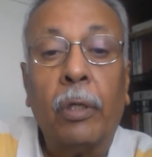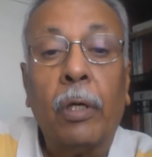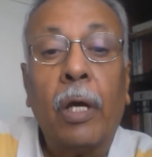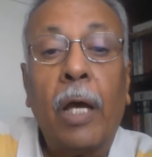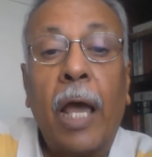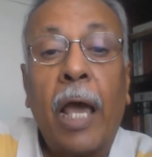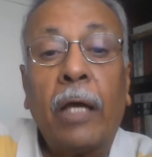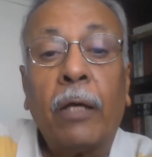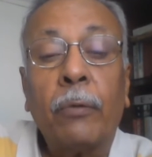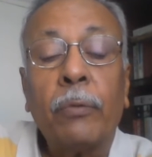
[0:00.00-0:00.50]

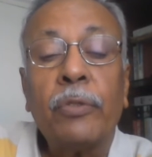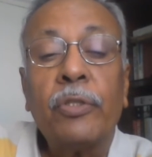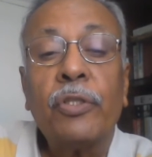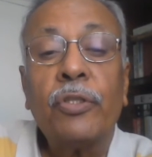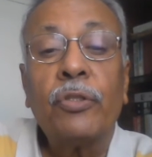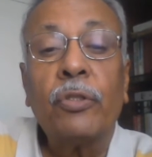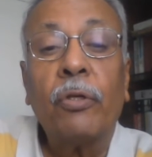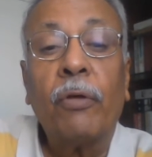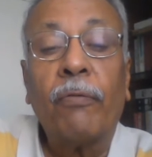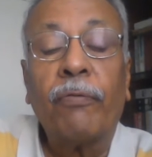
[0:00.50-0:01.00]

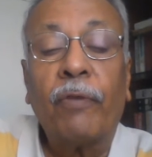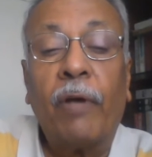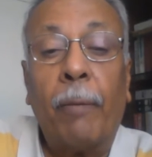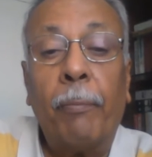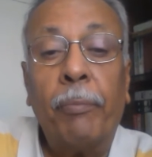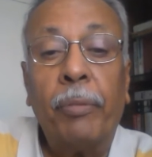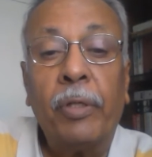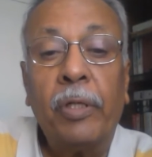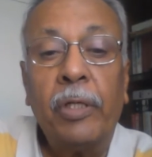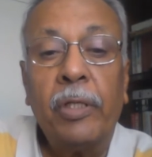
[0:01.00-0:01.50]
Acquisition of
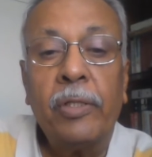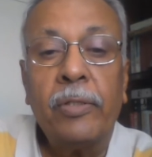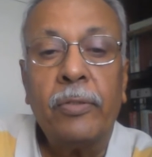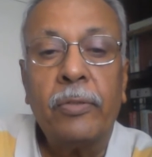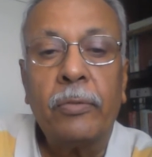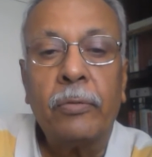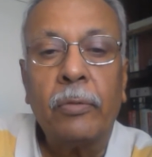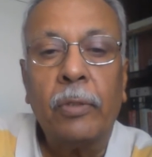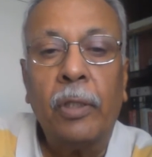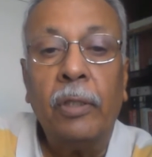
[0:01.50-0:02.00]
companies
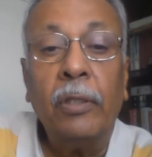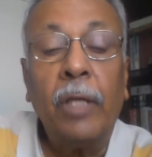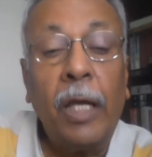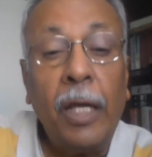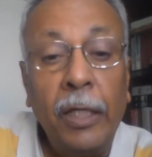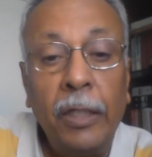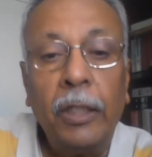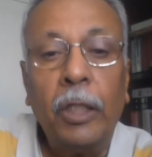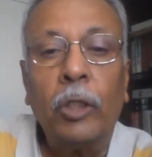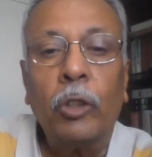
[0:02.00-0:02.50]
in the
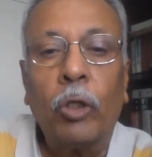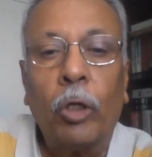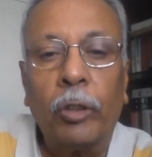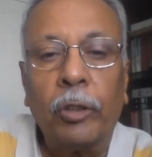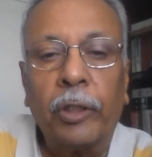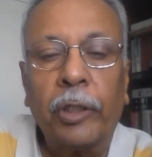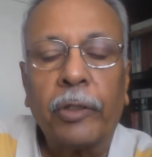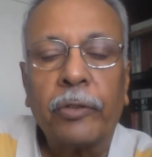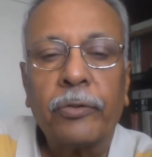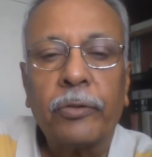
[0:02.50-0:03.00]
Indian
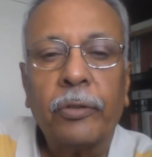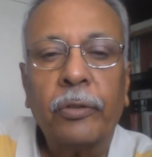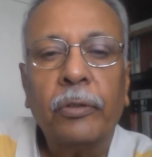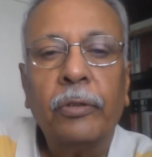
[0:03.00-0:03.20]
context.